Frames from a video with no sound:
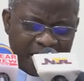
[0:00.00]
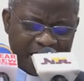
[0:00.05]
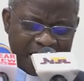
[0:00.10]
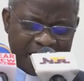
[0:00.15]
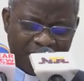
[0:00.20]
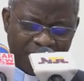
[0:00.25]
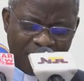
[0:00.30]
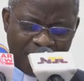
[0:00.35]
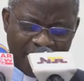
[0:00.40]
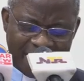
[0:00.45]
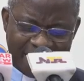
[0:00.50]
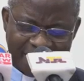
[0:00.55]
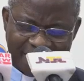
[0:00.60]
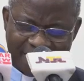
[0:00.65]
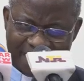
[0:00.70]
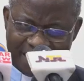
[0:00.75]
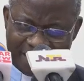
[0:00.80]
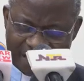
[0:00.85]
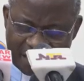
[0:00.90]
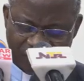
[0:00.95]
they were
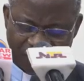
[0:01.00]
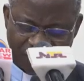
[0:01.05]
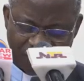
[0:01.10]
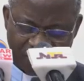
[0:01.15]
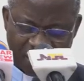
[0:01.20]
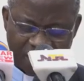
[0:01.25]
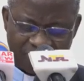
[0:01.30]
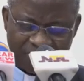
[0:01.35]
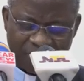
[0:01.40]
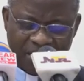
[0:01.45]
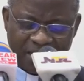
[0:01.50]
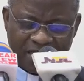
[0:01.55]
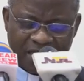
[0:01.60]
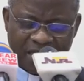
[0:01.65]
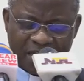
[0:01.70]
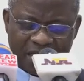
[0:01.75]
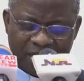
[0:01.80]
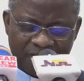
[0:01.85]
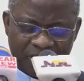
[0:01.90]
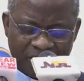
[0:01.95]
easily defeated by the
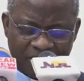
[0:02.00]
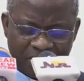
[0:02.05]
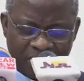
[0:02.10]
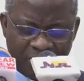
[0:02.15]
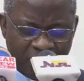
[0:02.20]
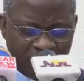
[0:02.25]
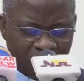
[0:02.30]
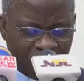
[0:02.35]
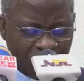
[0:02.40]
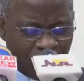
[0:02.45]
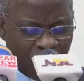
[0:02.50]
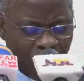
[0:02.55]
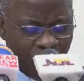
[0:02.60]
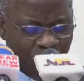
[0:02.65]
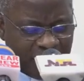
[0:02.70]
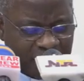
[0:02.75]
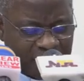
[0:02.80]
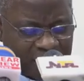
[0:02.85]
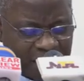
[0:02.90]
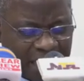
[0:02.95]
enemies who
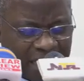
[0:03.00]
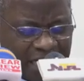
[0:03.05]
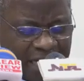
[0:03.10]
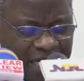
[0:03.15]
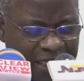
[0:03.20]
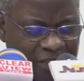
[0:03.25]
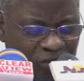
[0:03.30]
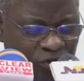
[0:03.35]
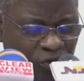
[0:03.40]
went ahead to